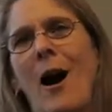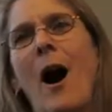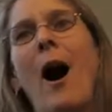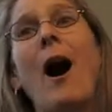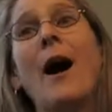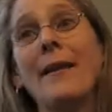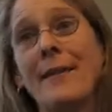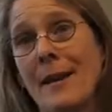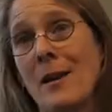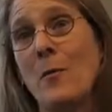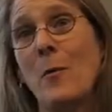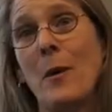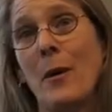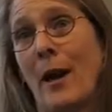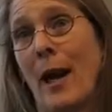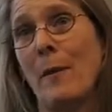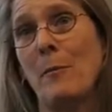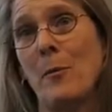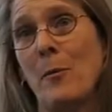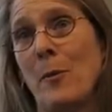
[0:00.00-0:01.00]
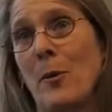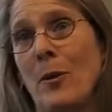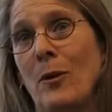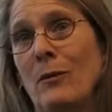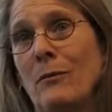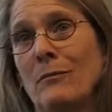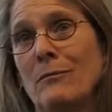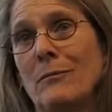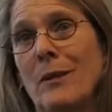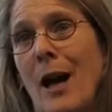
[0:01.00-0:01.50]
I
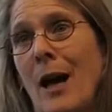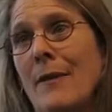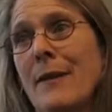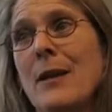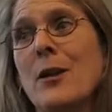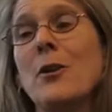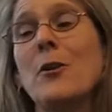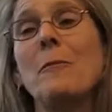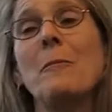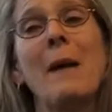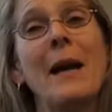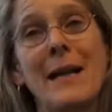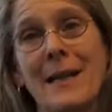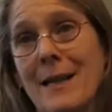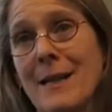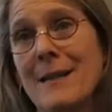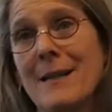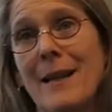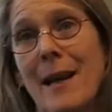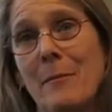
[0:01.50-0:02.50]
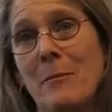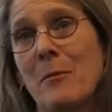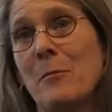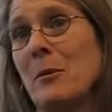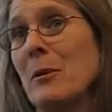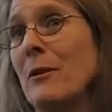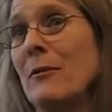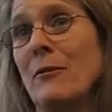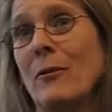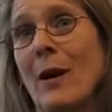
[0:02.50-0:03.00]
think humanity is
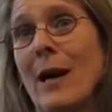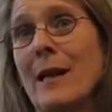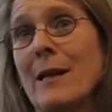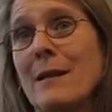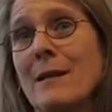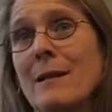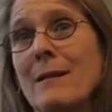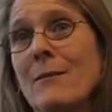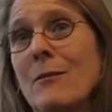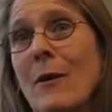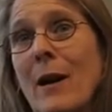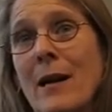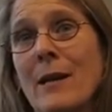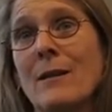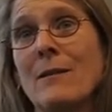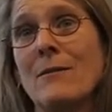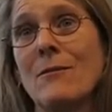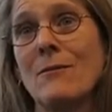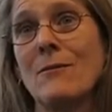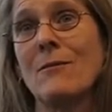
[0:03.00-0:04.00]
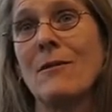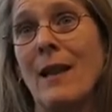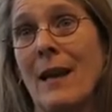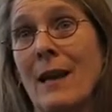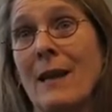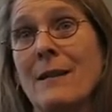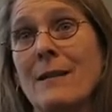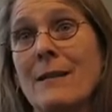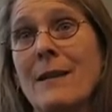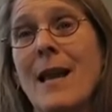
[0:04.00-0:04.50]
capable of great
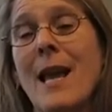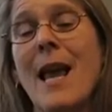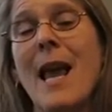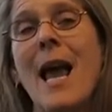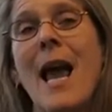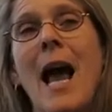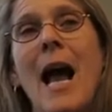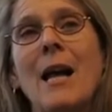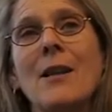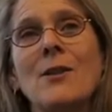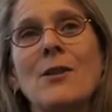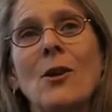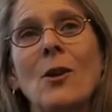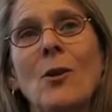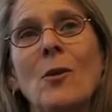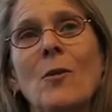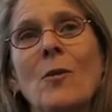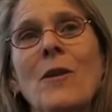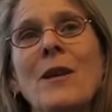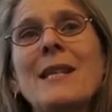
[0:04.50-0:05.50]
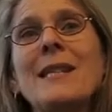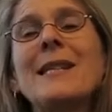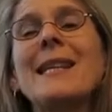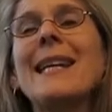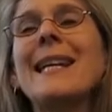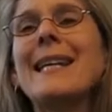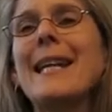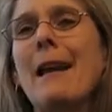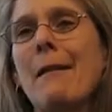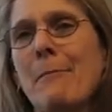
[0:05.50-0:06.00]
things. And so this
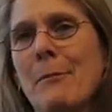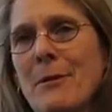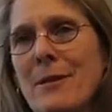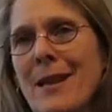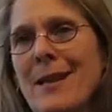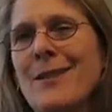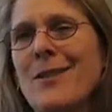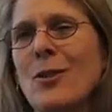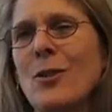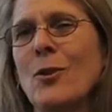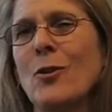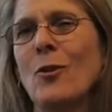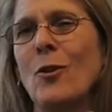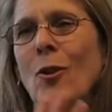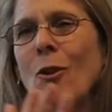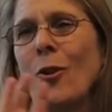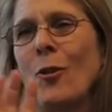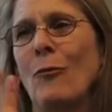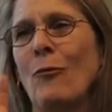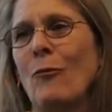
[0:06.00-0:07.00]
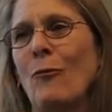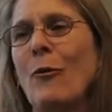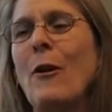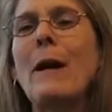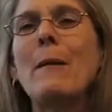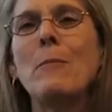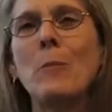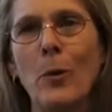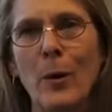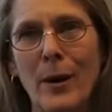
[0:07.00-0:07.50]
enables us the
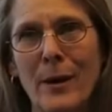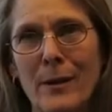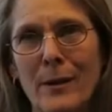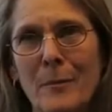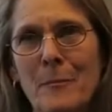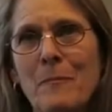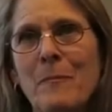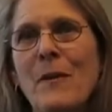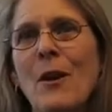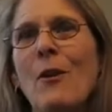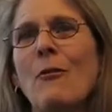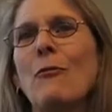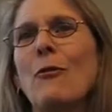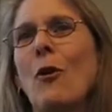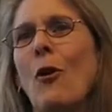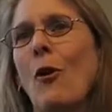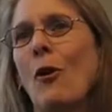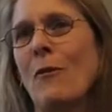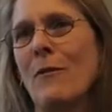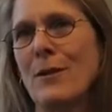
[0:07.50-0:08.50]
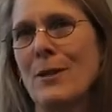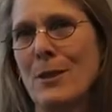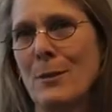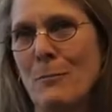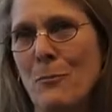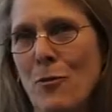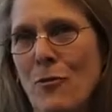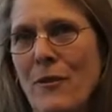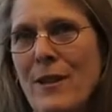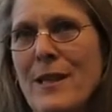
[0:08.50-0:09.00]
framework for all of us
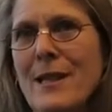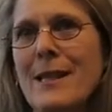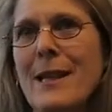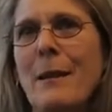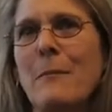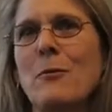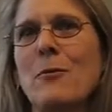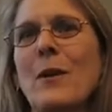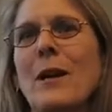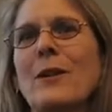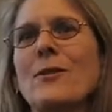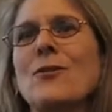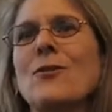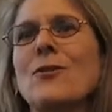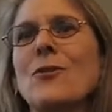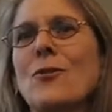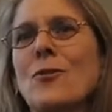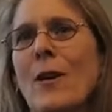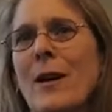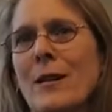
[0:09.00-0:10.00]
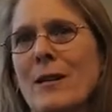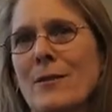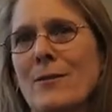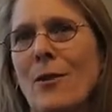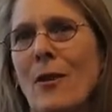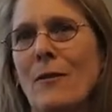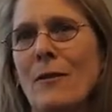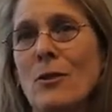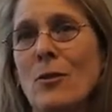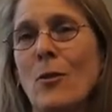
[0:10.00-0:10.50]
to move in the same direction to try to
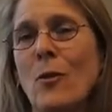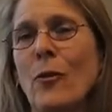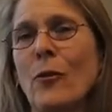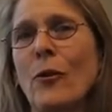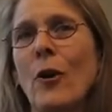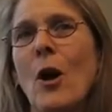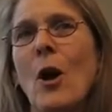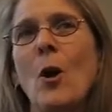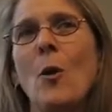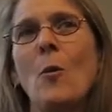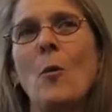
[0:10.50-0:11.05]
solve these goals.